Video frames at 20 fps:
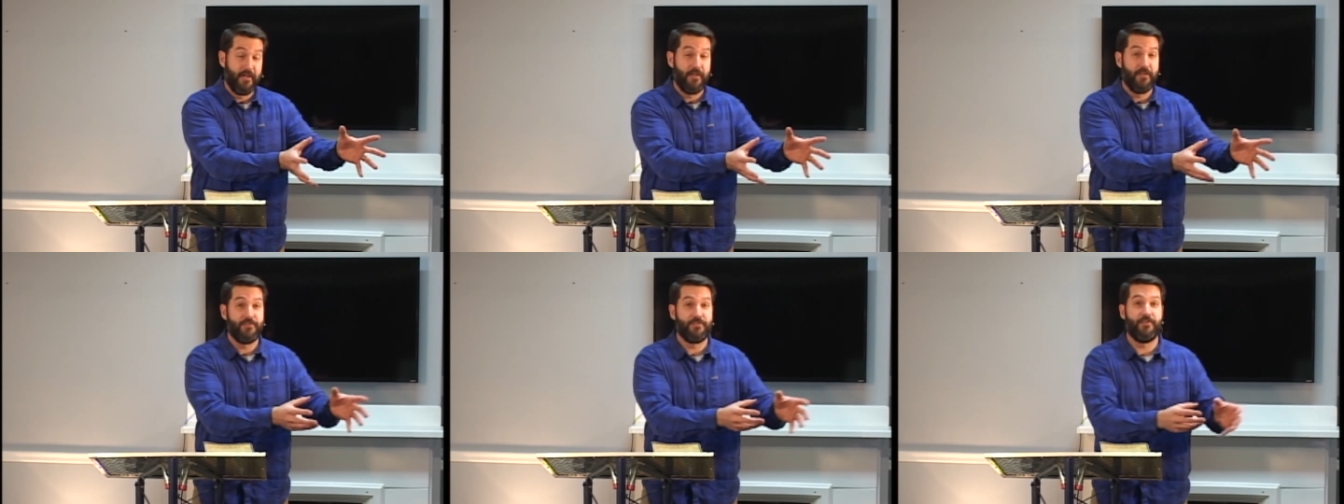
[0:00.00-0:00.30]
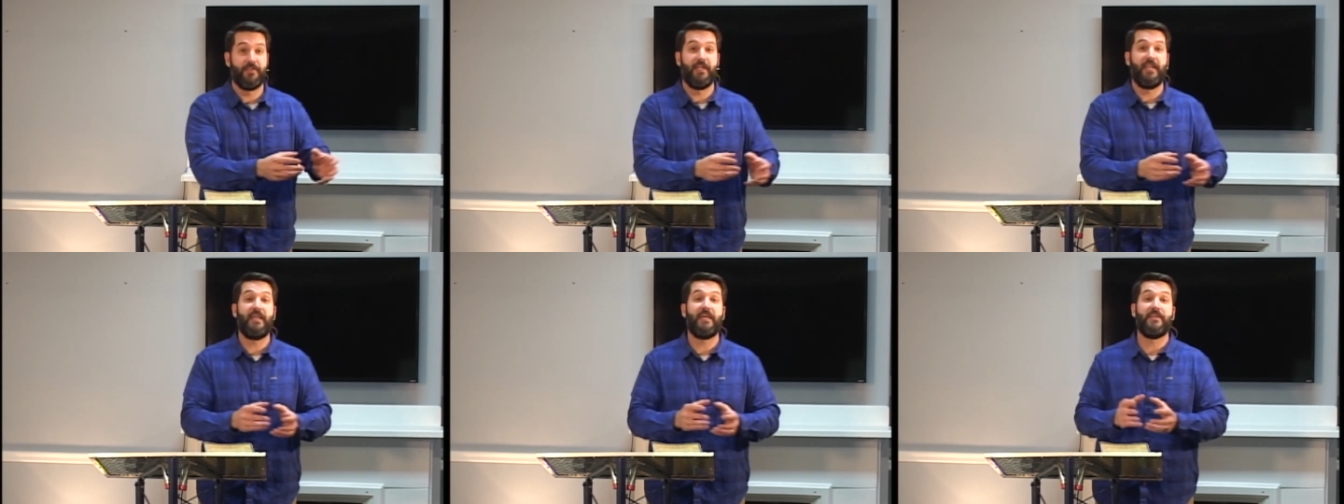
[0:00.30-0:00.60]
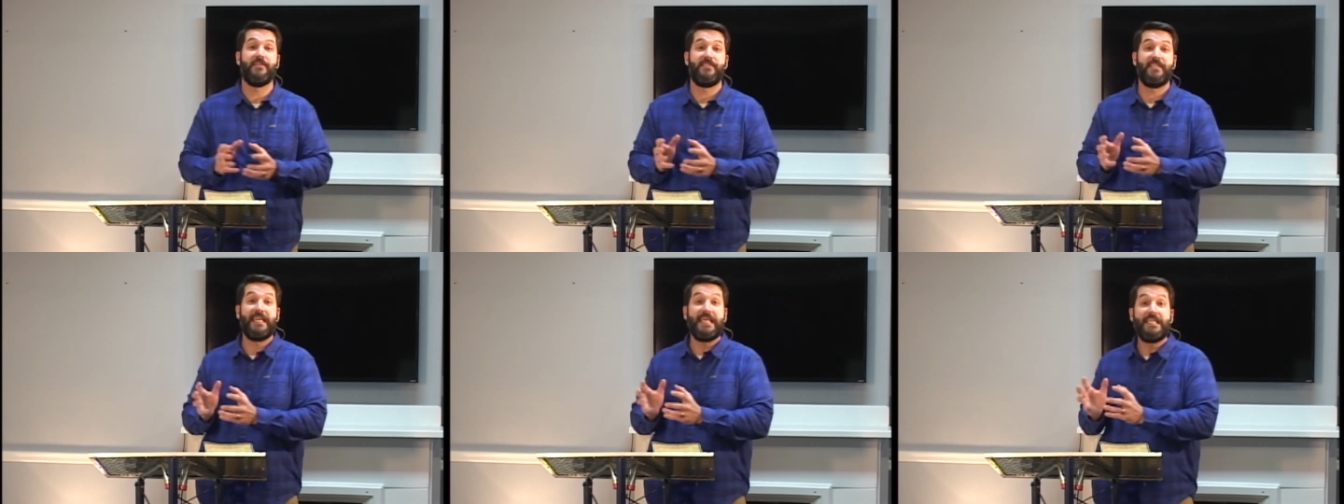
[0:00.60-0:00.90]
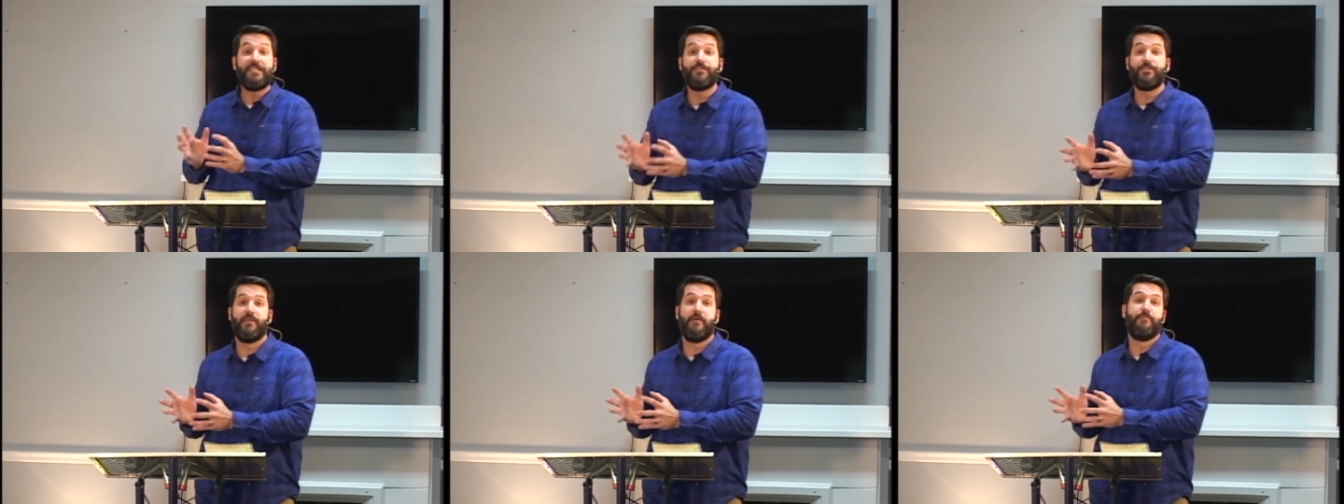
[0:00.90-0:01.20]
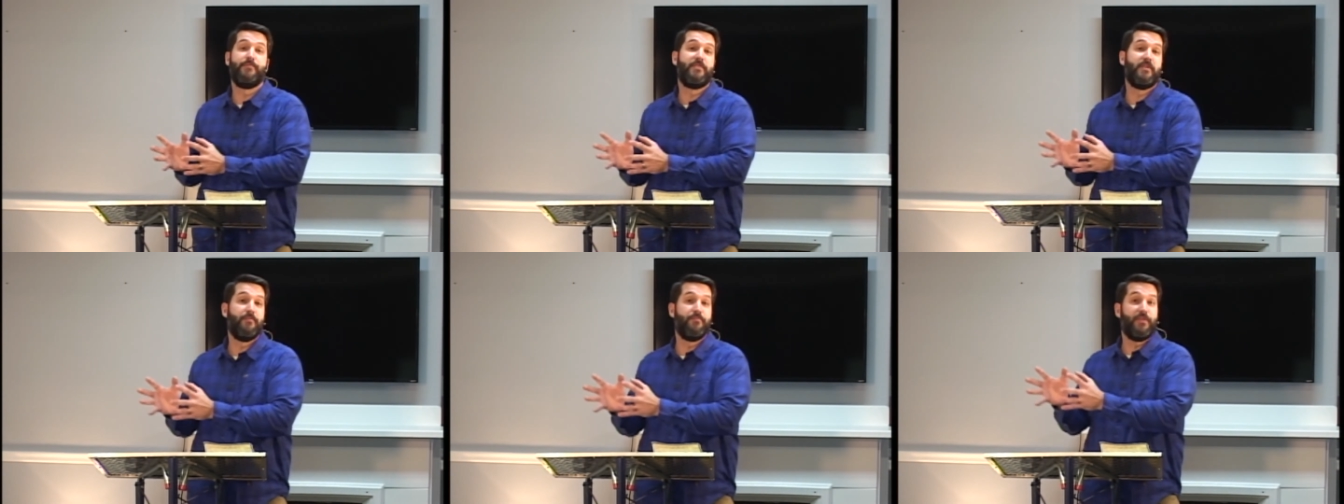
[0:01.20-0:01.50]
so that he can teach
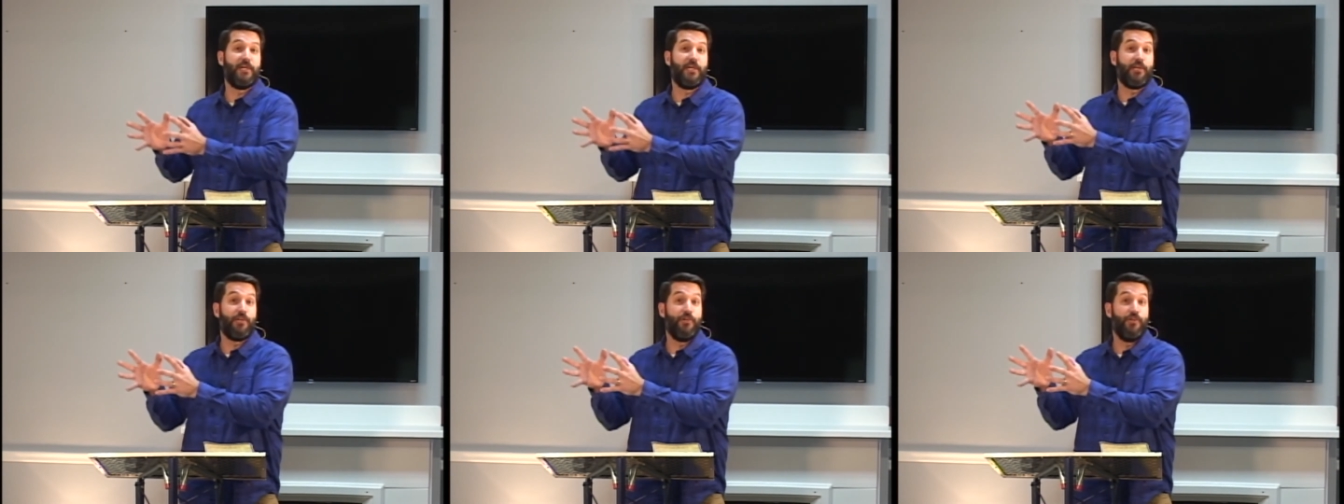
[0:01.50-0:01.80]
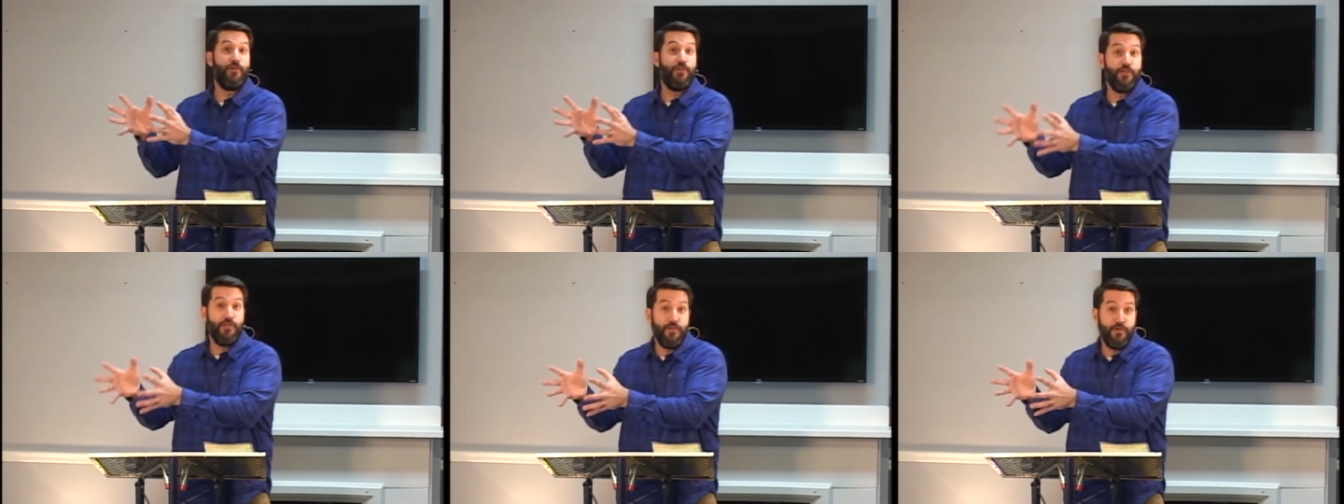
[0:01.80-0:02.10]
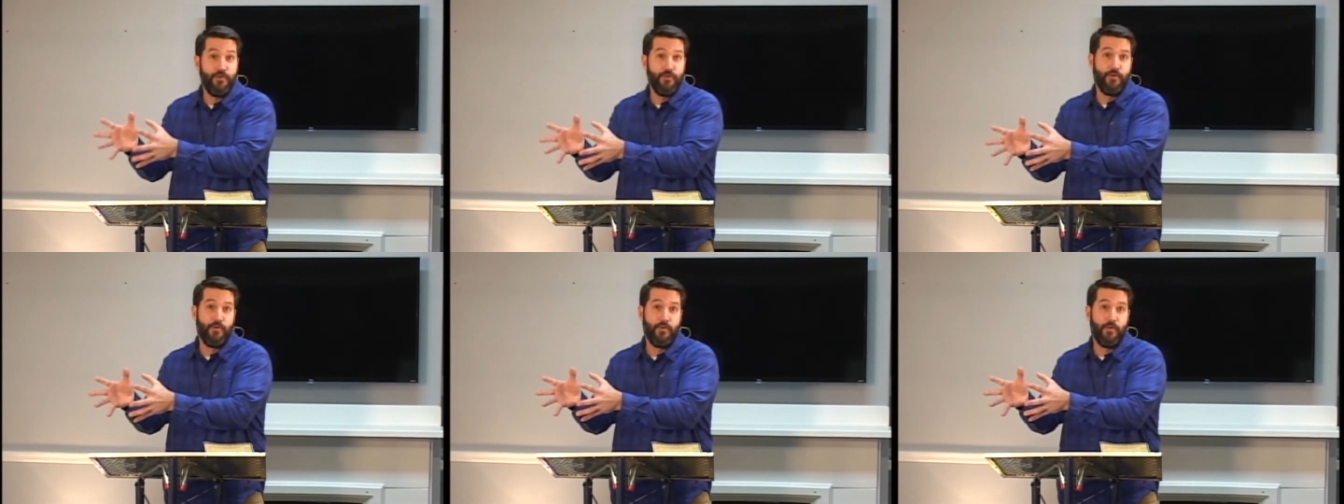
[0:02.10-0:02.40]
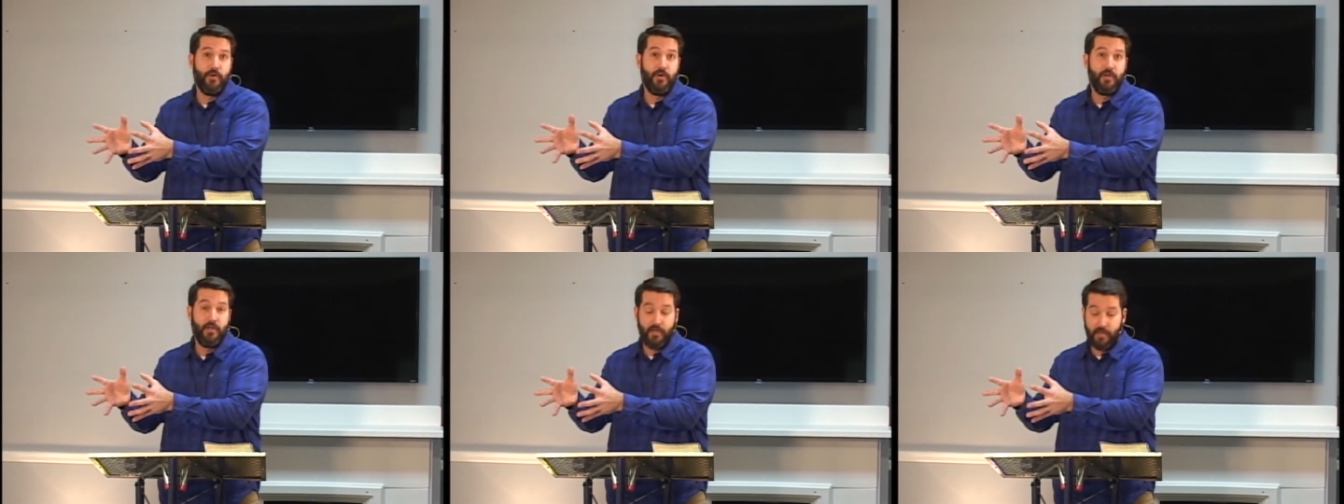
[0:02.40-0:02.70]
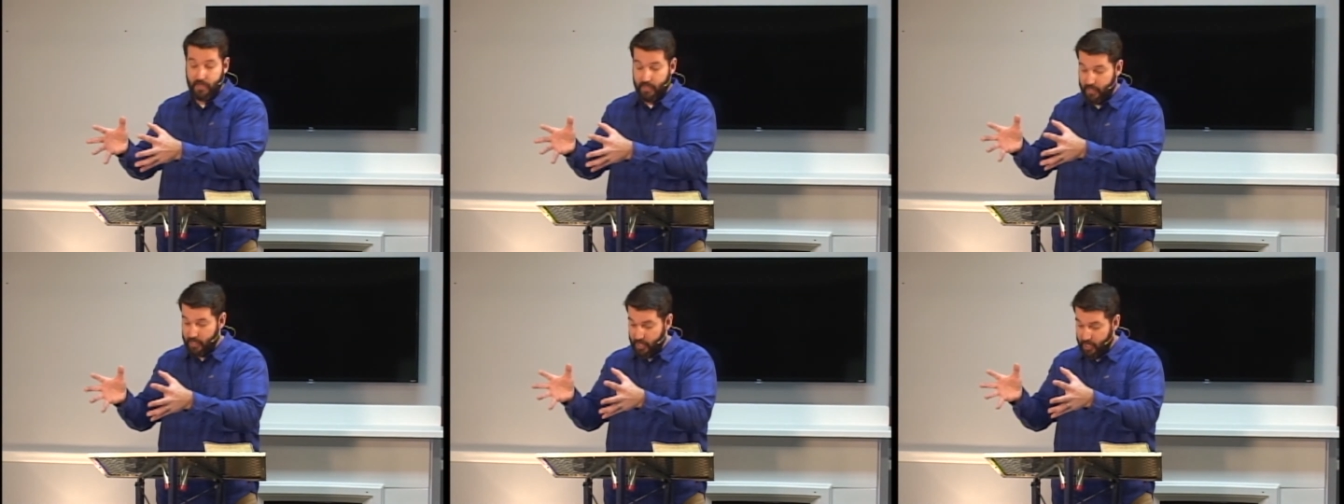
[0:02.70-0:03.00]
them something new
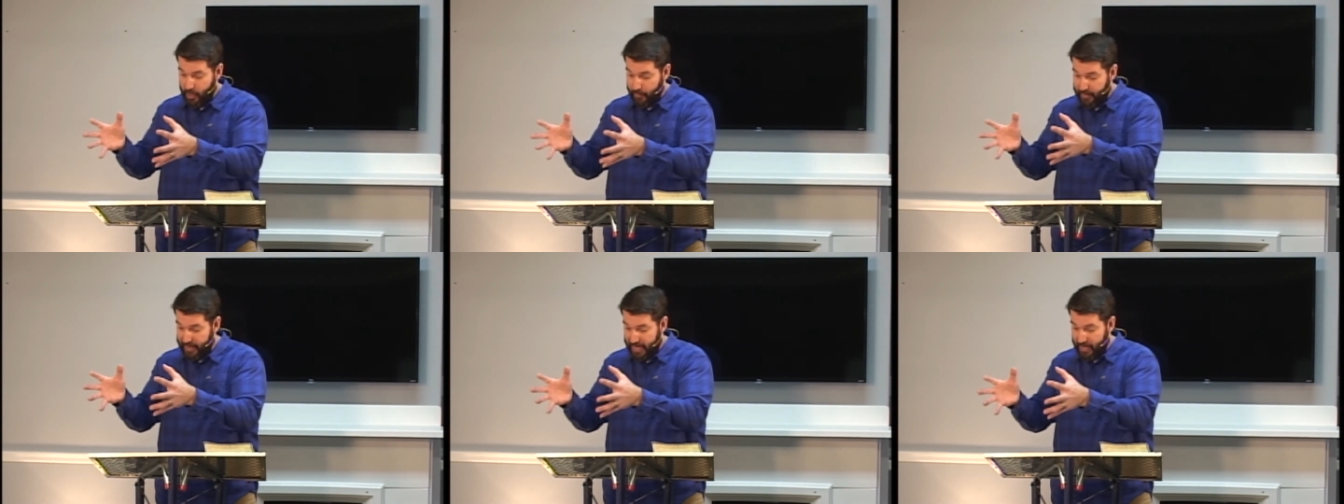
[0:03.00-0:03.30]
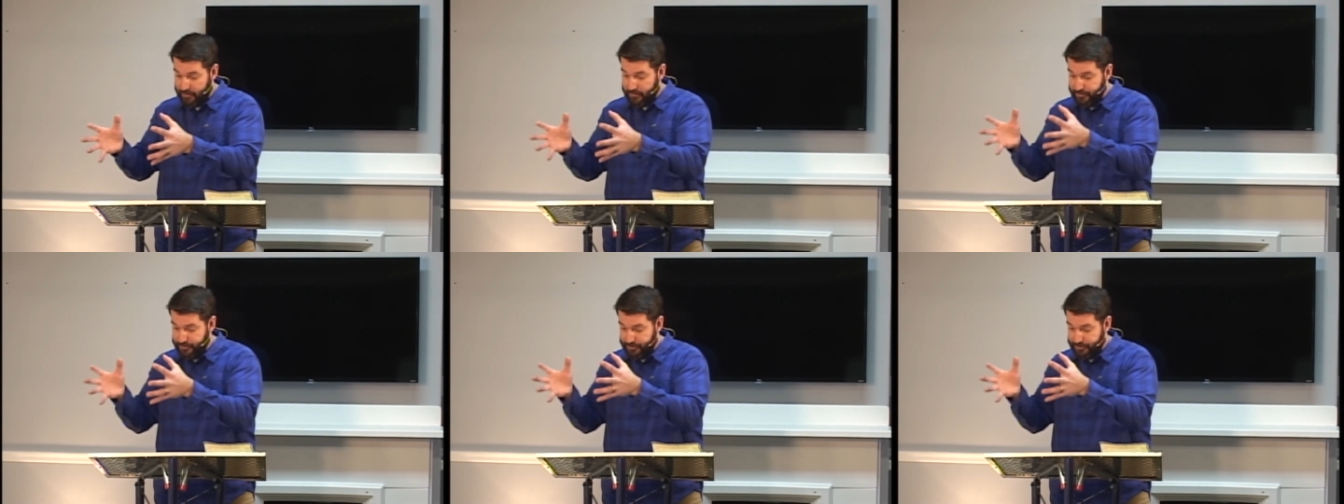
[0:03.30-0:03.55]
about